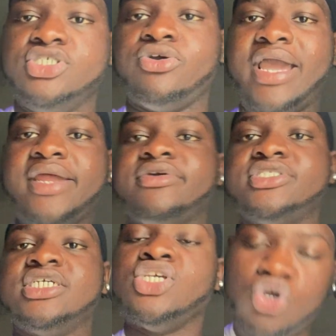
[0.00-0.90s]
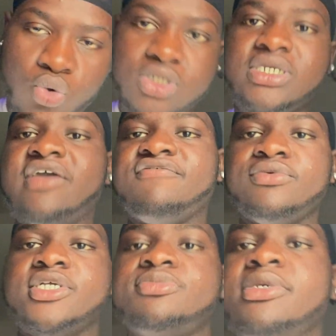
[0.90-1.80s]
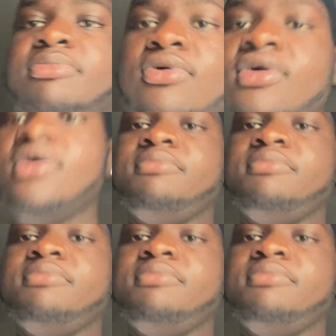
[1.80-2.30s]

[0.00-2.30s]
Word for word: Your energy, you're going to influence people.